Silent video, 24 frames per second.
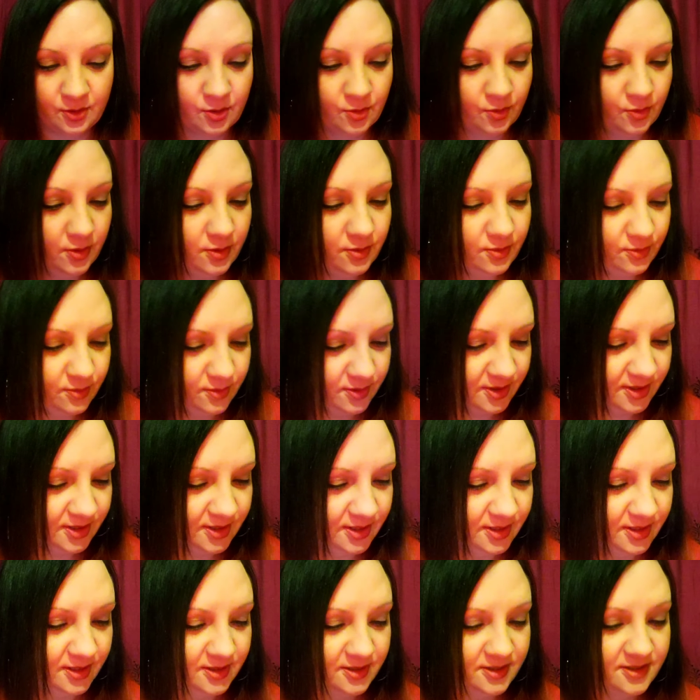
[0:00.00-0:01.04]
Ooh,
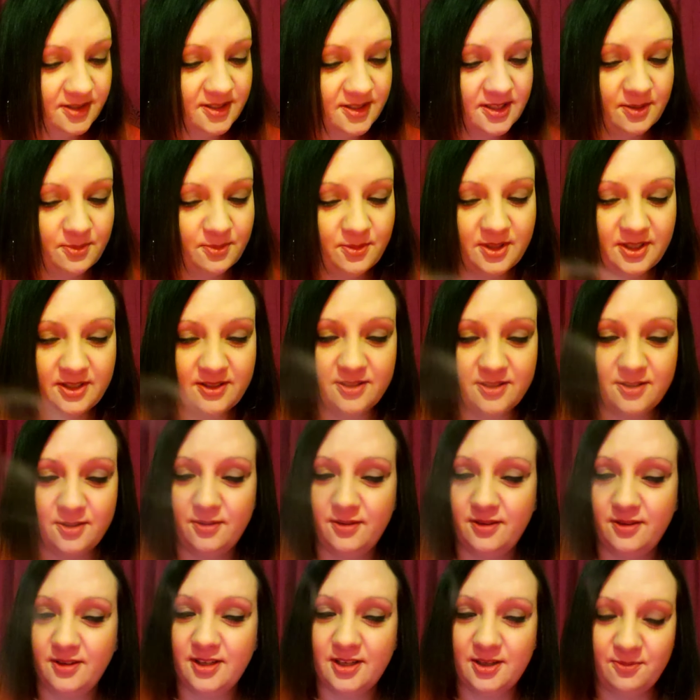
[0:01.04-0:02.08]
something's going
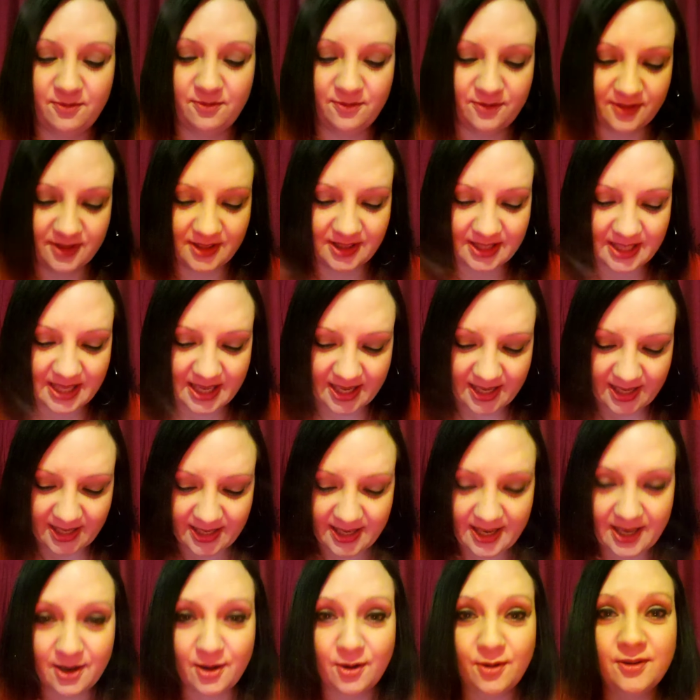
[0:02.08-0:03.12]
to come flying
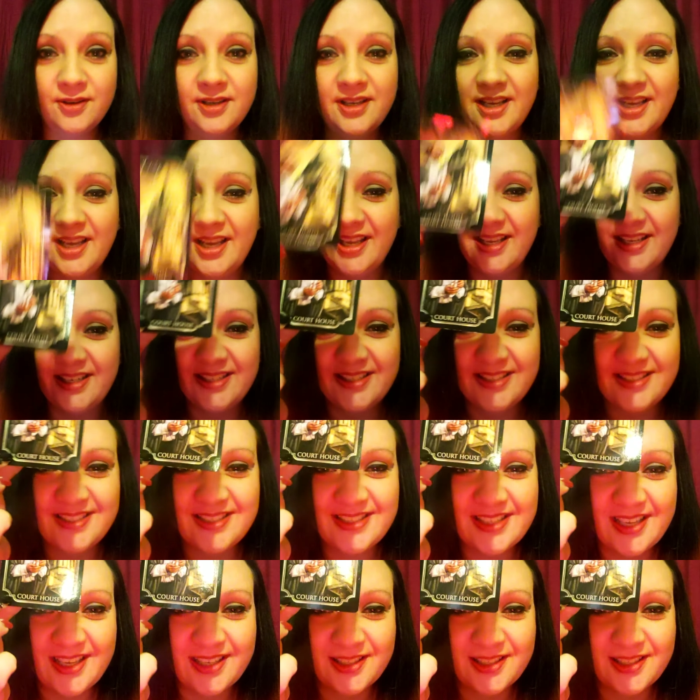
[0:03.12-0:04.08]
out, and it's a